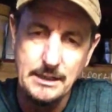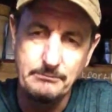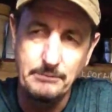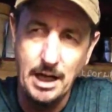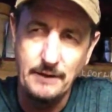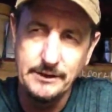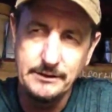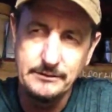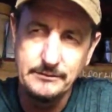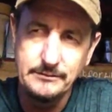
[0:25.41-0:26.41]
Marvin,
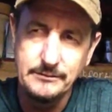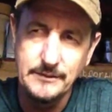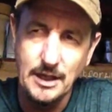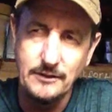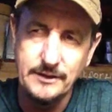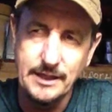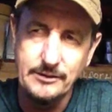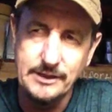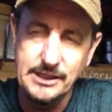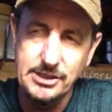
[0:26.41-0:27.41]
over there
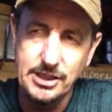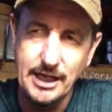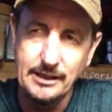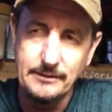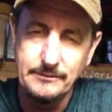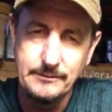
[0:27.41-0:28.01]
on his channel,